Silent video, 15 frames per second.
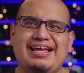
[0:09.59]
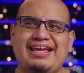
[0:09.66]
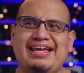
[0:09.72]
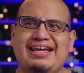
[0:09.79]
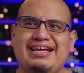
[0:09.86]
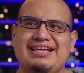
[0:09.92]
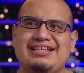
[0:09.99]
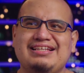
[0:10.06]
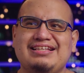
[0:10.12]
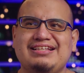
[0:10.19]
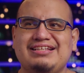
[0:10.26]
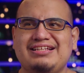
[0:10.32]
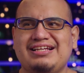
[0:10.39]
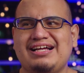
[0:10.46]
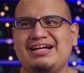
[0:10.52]
And
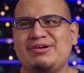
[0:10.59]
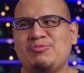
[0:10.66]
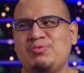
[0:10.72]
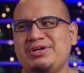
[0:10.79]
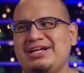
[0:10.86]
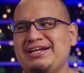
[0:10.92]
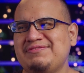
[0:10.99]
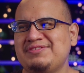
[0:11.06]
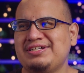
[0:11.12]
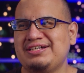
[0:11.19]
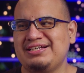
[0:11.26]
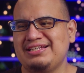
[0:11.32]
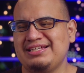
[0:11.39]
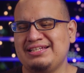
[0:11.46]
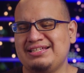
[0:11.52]
what I've
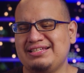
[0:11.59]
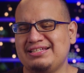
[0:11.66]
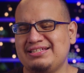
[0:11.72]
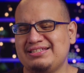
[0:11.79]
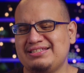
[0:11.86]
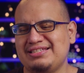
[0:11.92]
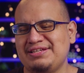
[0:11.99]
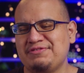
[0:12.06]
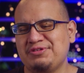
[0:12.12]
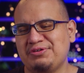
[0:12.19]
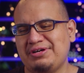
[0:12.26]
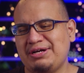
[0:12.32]
done is even though